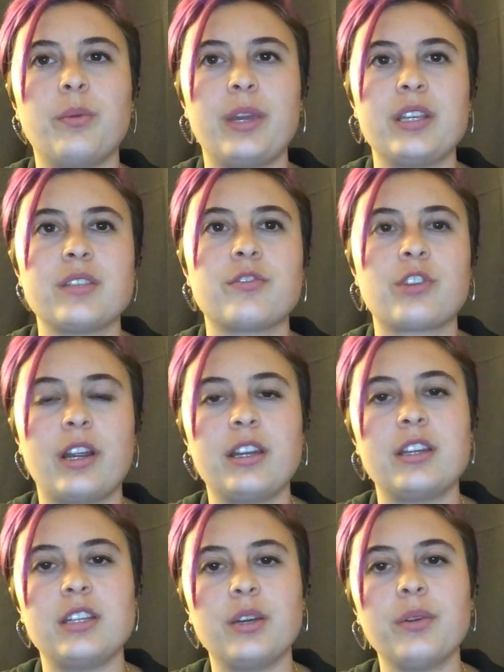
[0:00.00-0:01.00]
ways of trying
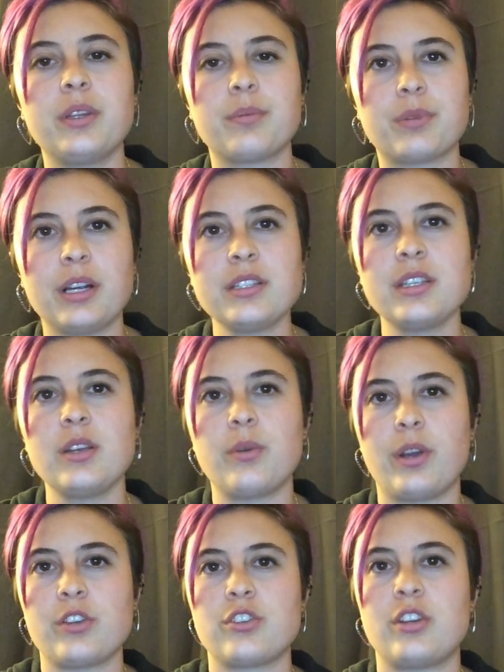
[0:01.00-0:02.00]
to deal with the pressing
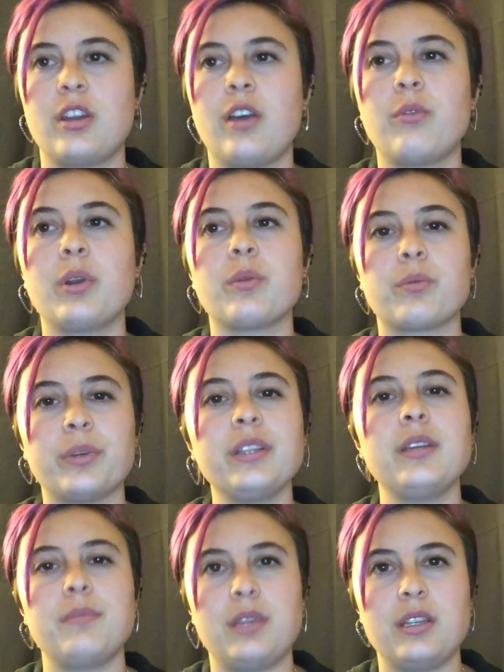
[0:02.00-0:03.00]
question of what it
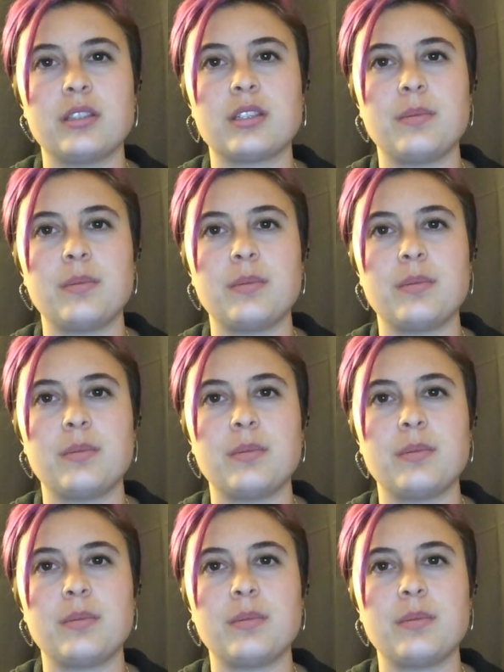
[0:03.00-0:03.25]
really means